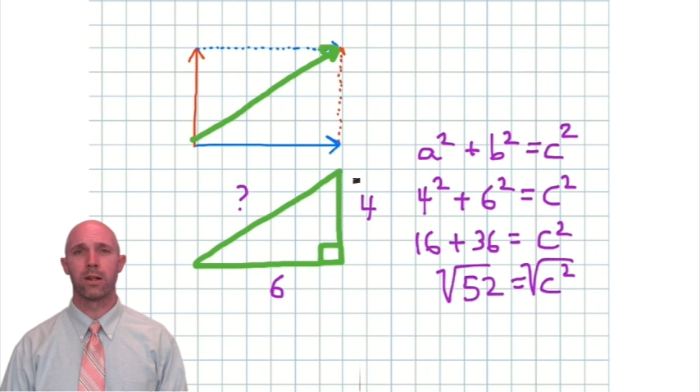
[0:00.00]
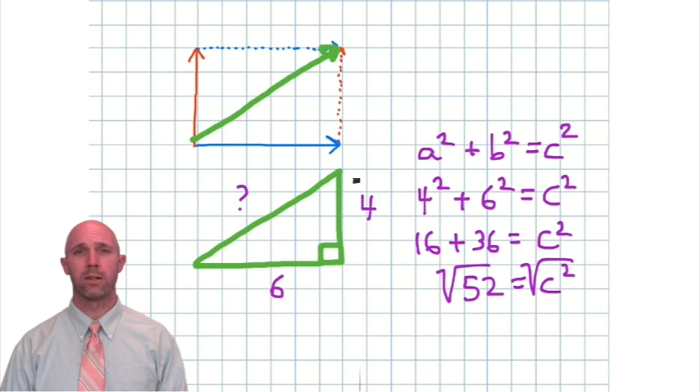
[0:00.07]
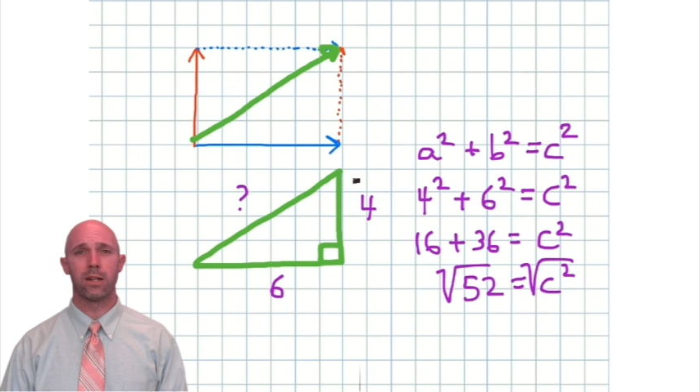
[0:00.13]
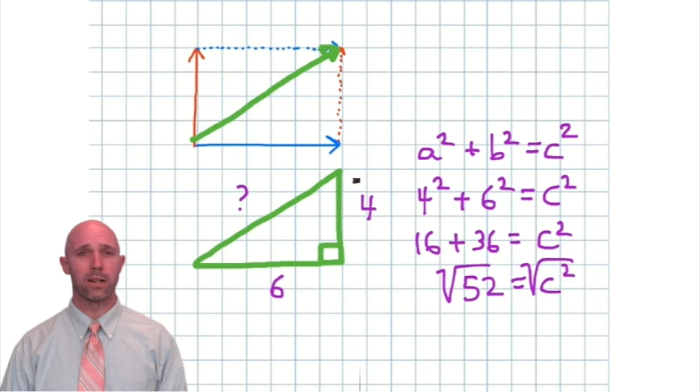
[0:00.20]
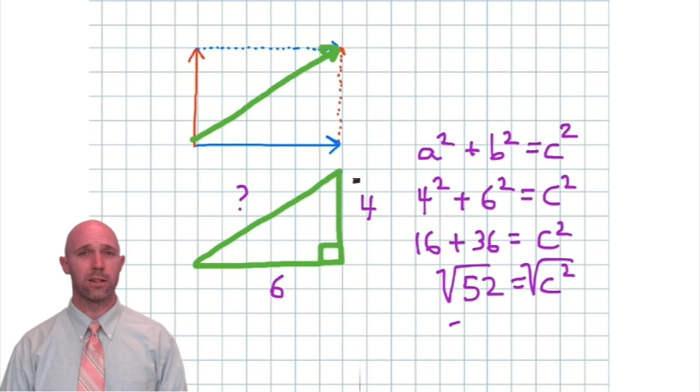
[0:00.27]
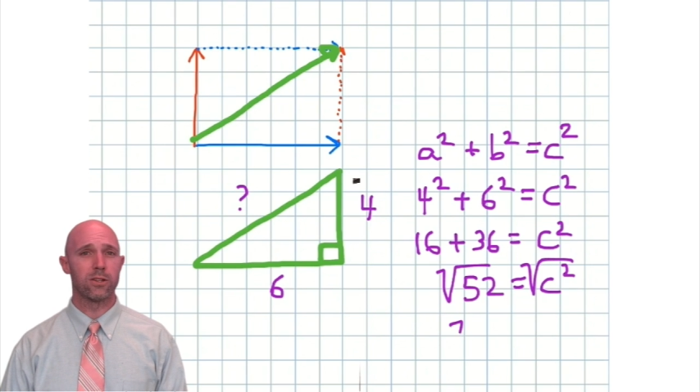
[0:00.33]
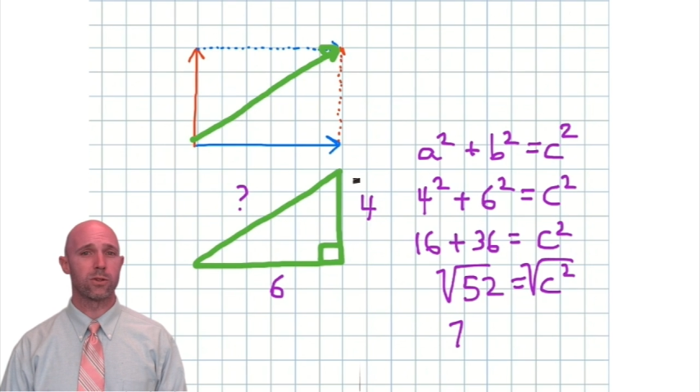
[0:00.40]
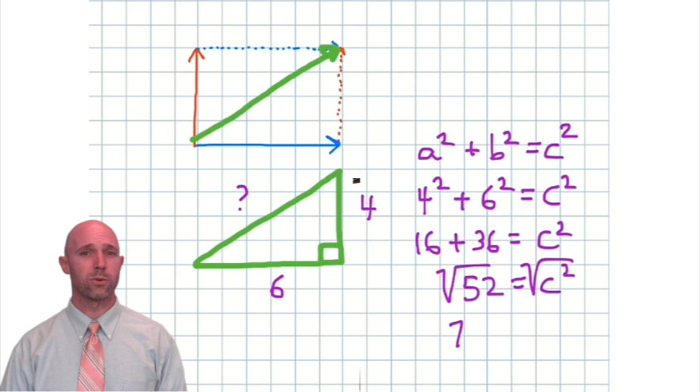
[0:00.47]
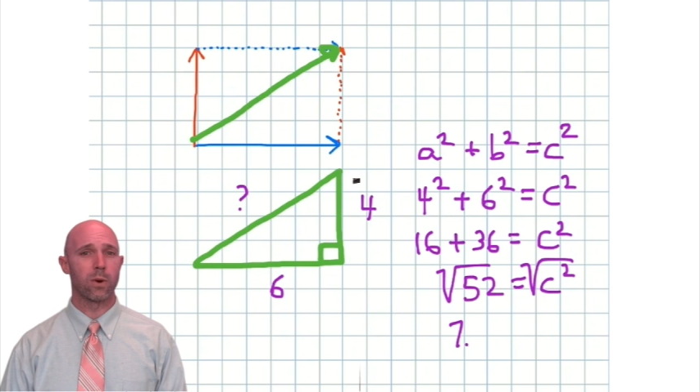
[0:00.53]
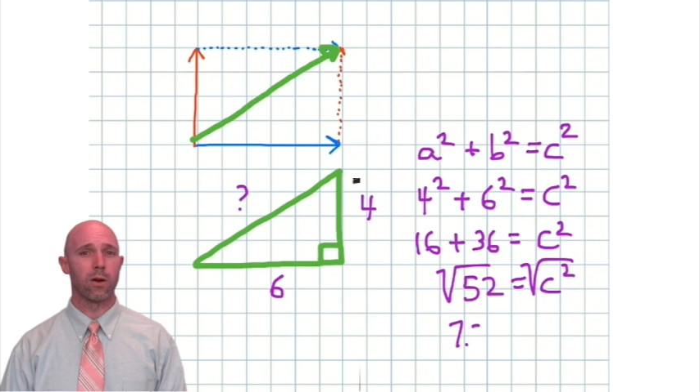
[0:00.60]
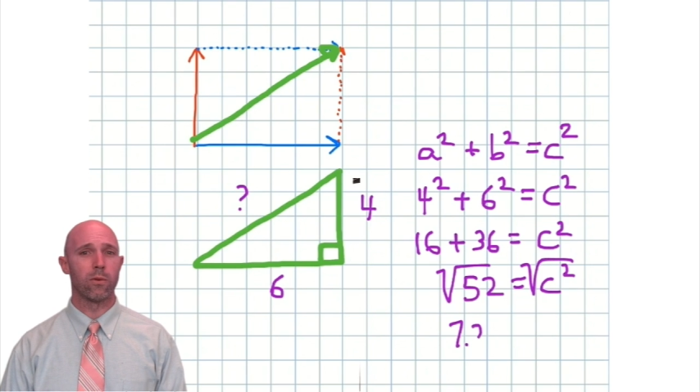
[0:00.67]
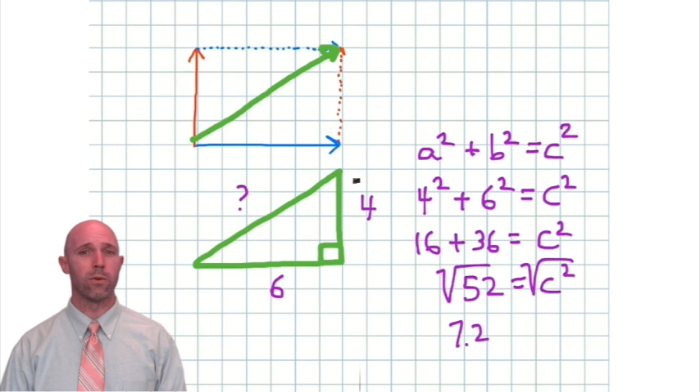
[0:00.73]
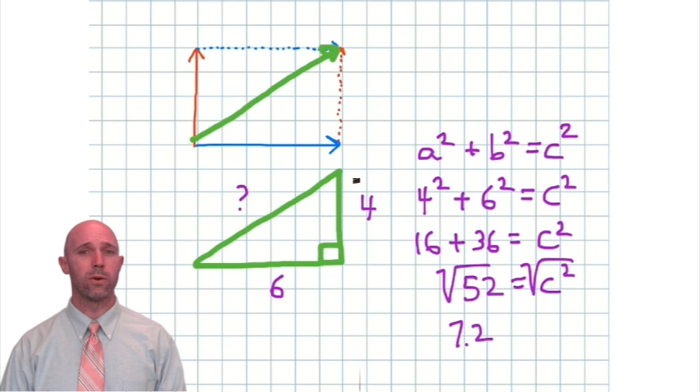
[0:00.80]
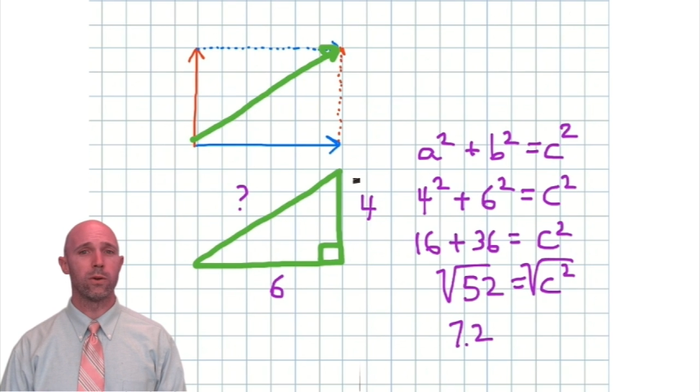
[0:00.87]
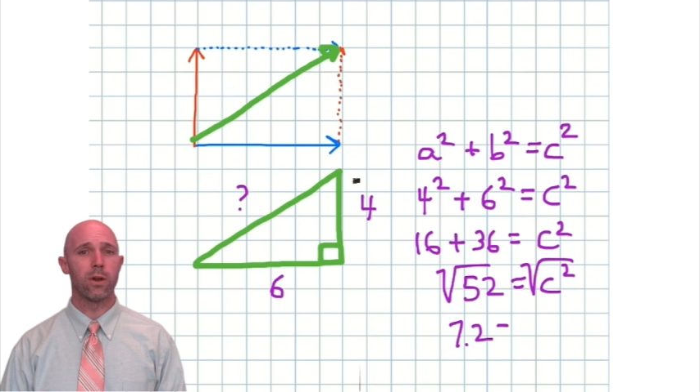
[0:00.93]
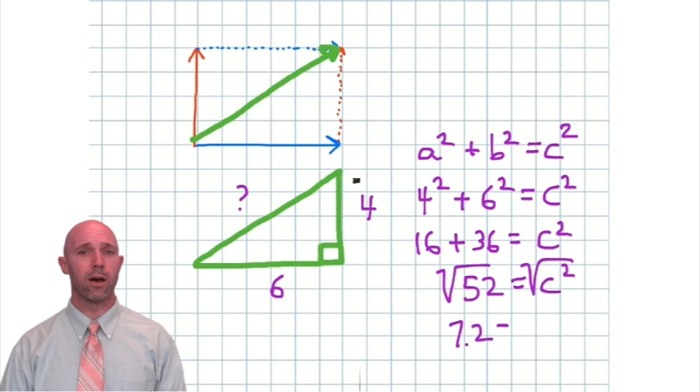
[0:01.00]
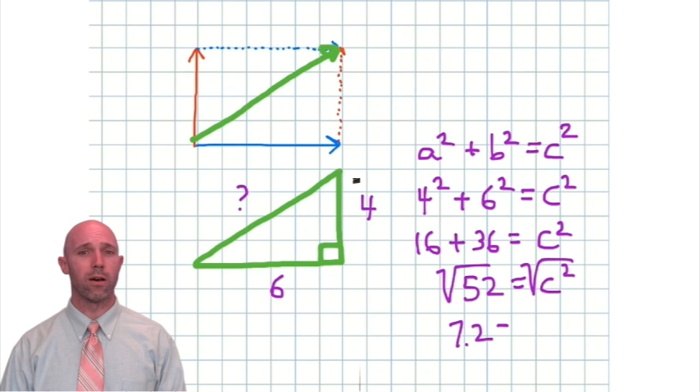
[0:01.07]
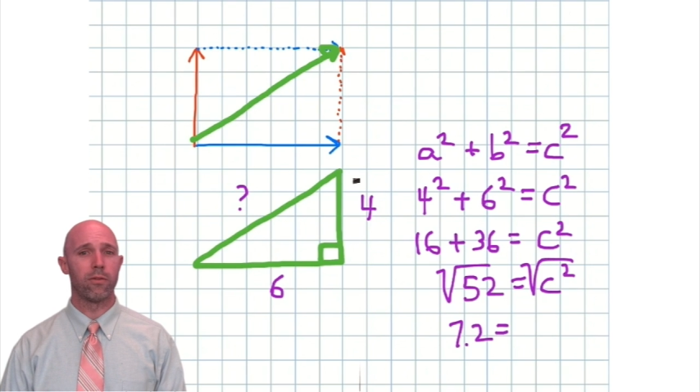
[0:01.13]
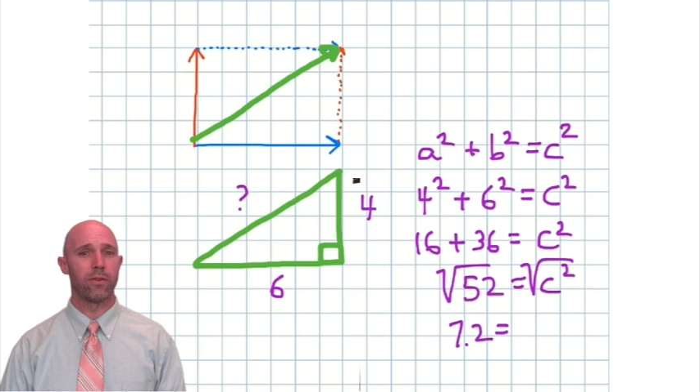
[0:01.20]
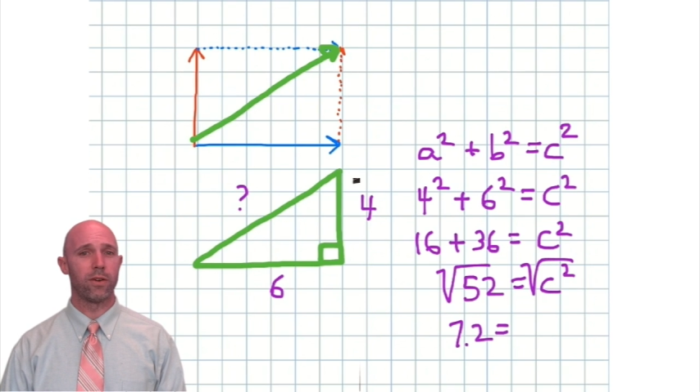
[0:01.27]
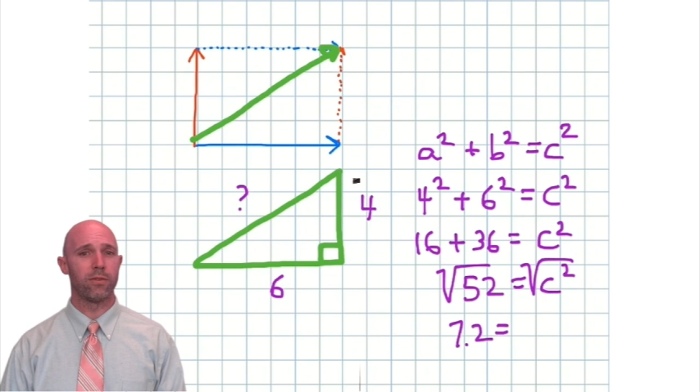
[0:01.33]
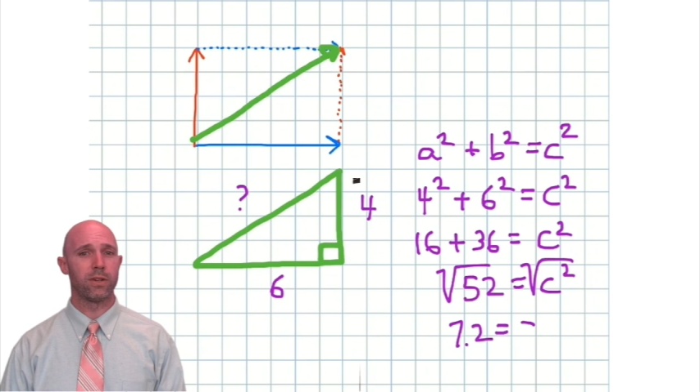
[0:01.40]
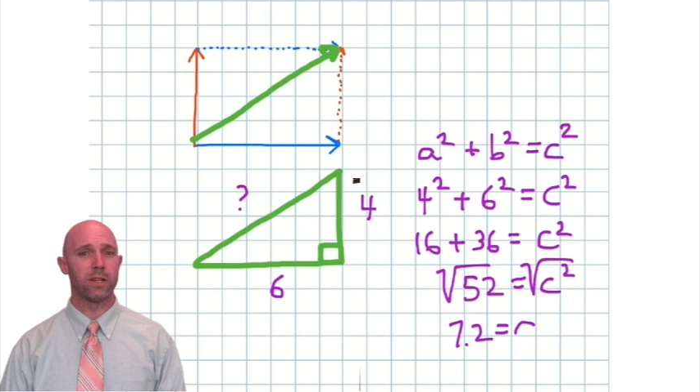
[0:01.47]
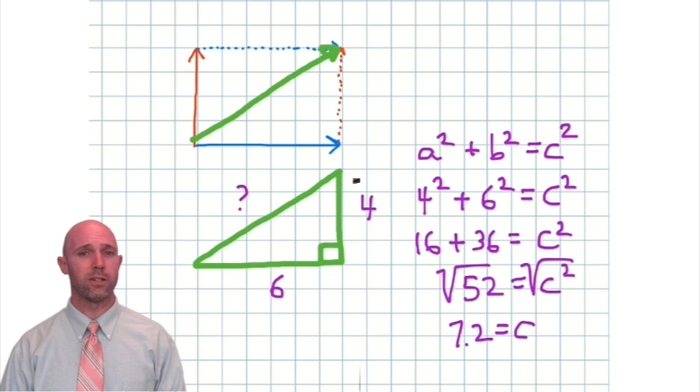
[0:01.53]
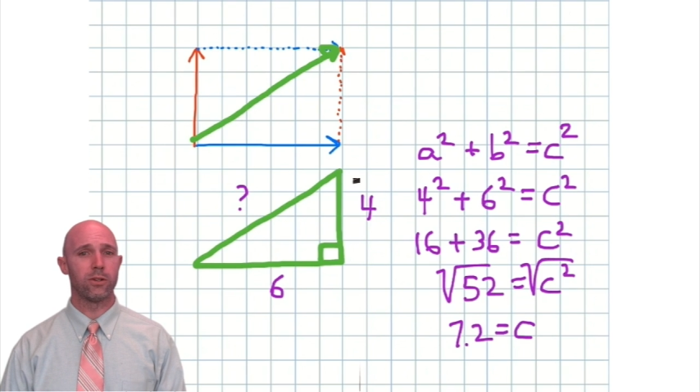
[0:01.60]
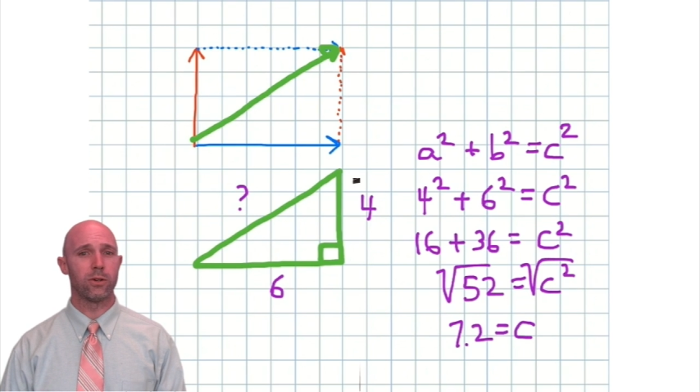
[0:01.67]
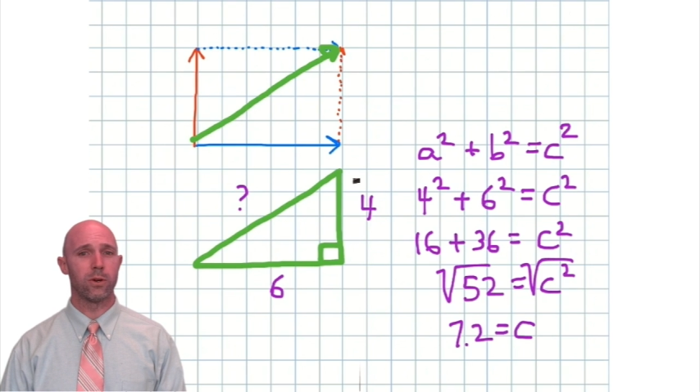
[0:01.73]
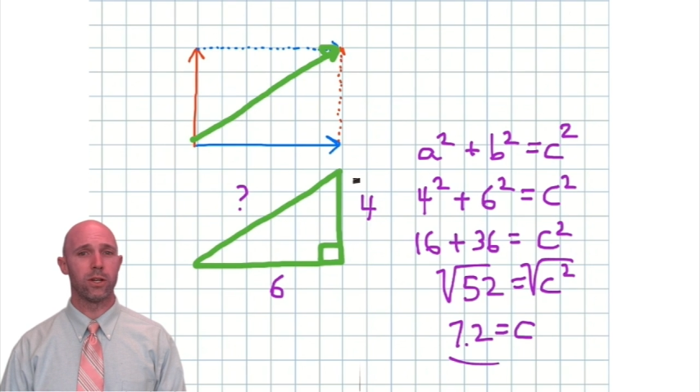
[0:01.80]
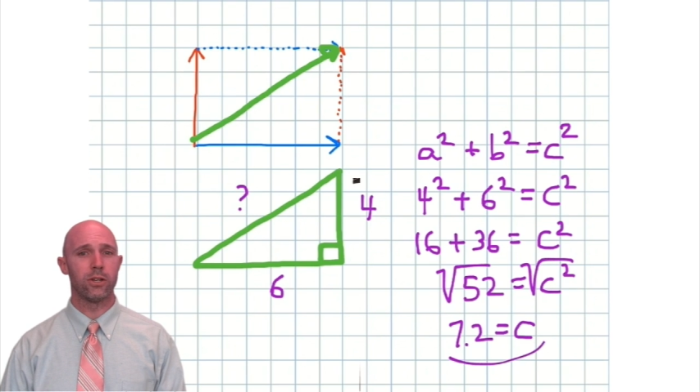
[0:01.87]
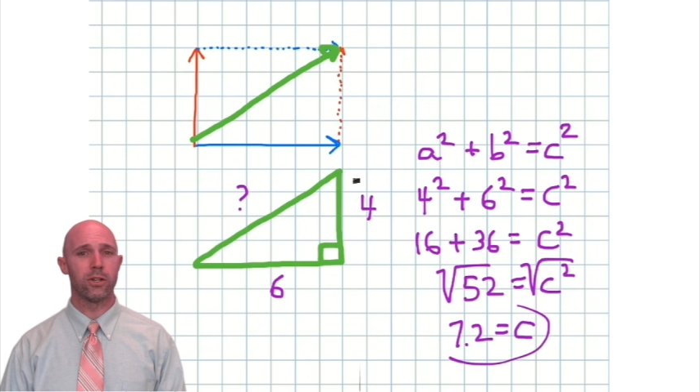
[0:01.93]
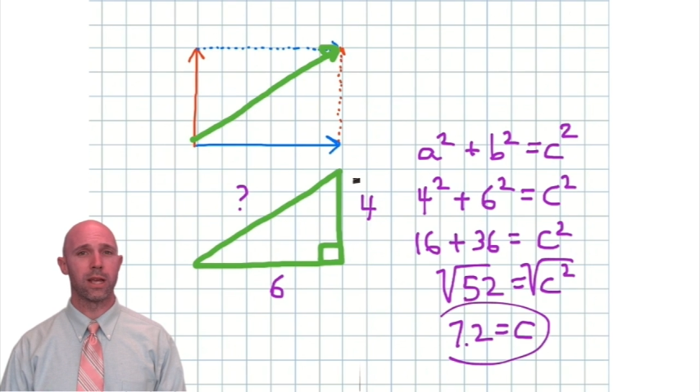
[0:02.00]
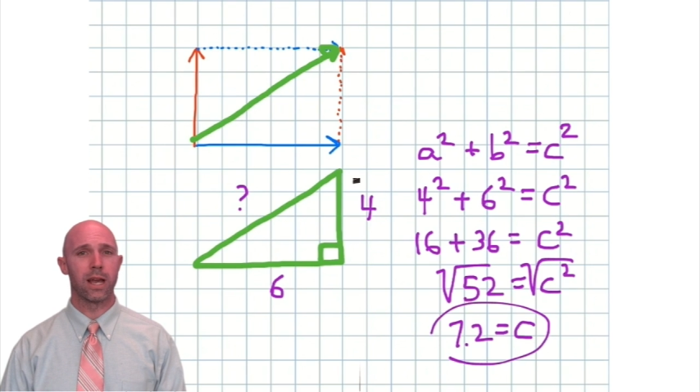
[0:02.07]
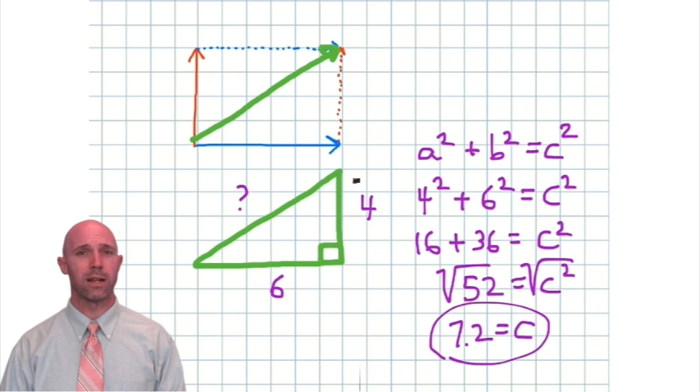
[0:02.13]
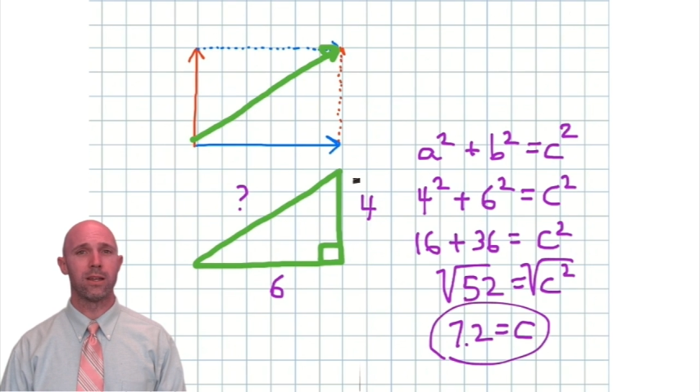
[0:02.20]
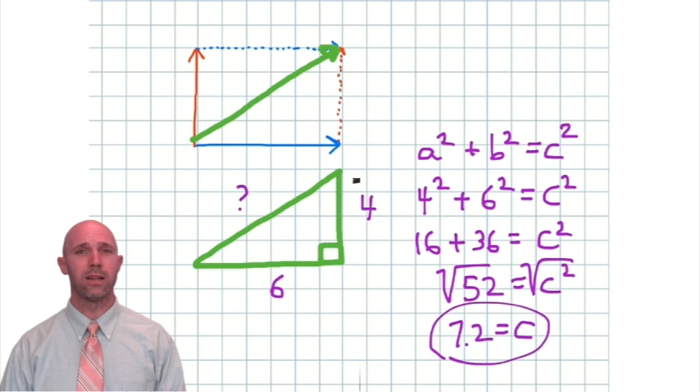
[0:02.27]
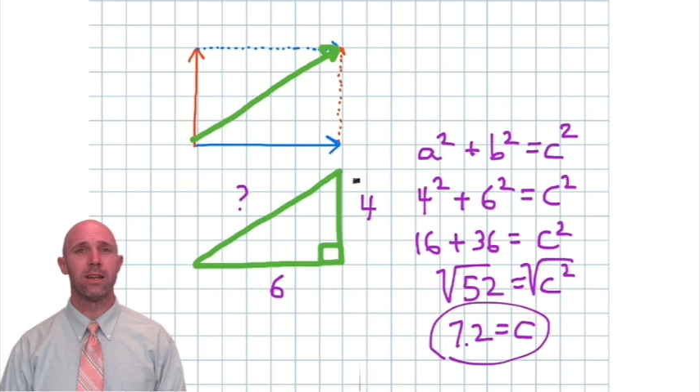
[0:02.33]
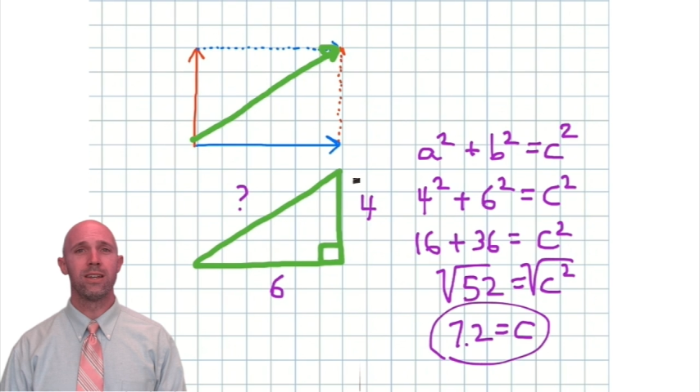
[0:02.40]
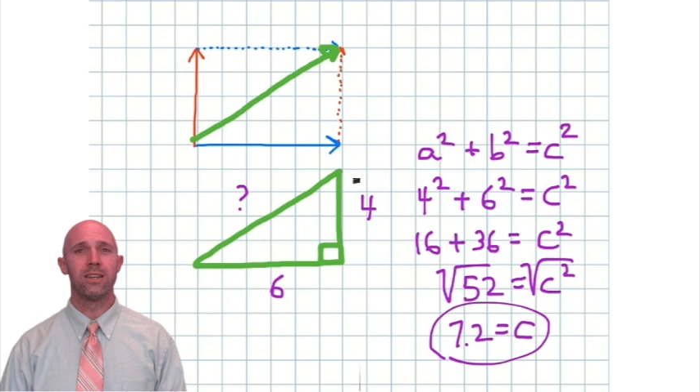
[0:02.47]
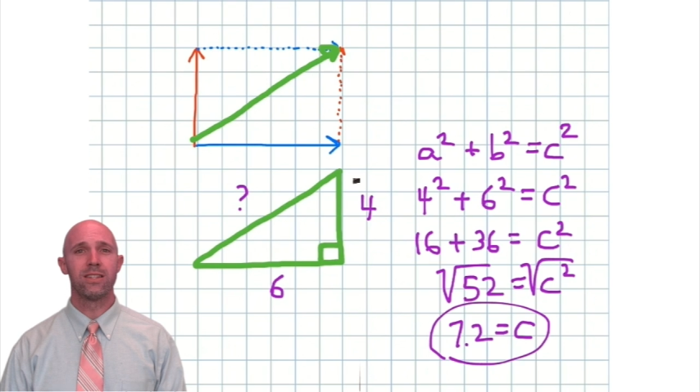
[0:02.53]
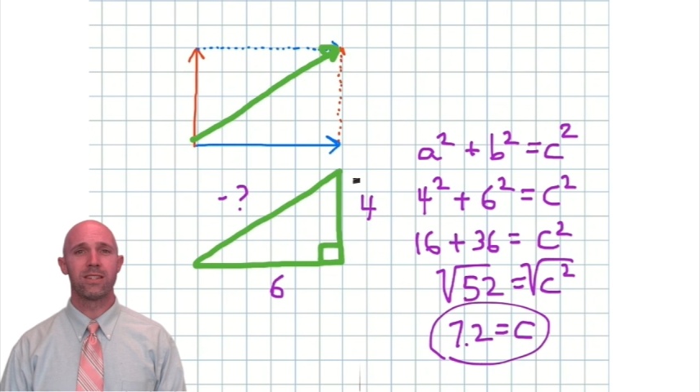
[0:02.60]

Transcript: Take the square root of 52 and you get